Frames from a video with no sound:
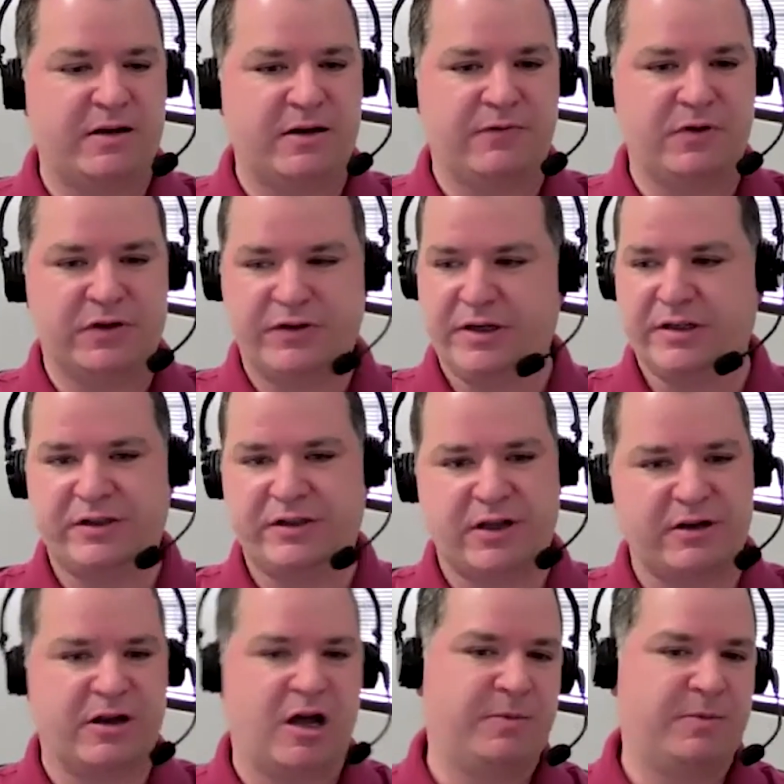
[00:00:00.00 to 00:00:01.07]
And if you see a
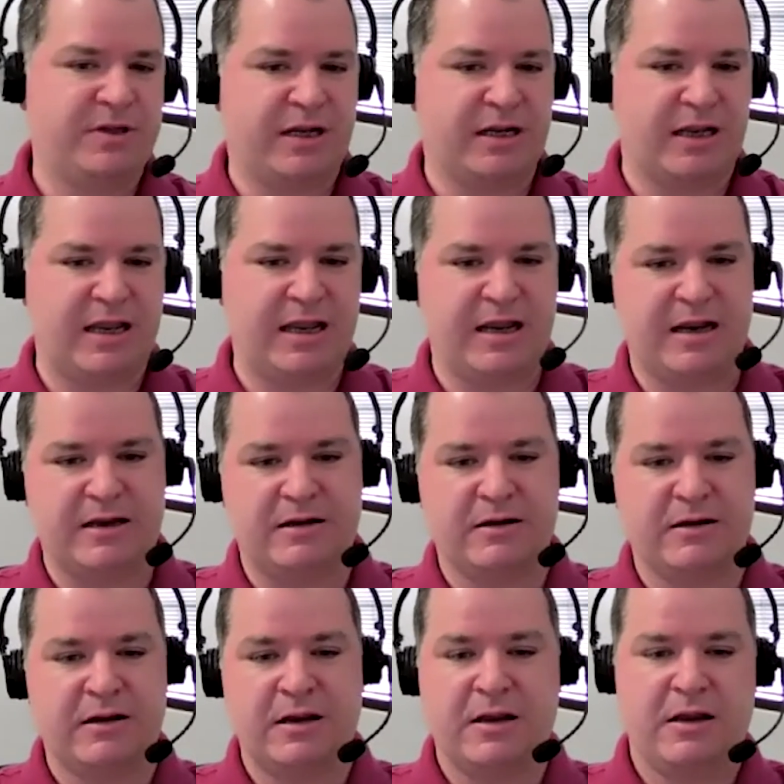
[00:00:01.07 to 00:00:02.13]
sudden uptick in